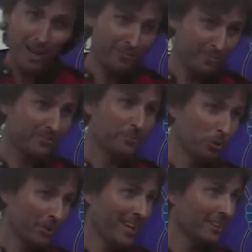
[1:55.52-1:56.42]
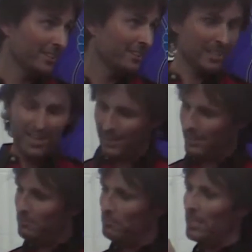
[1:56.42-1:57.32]
five before that,
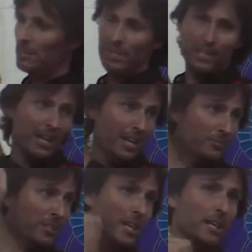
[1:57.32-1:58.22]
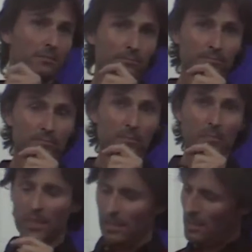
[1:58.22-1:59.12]
and then many, many after that.
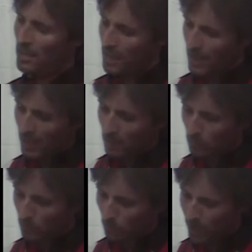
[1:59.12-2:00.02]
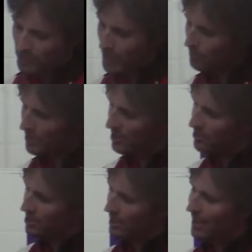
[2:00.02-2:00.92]
And what's
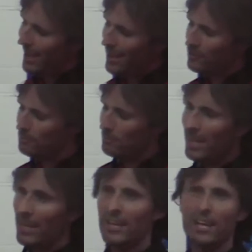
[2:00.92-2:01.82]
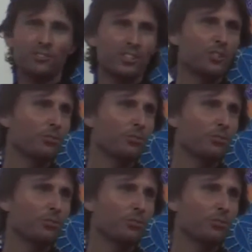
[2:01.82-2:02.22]
happened is that as man has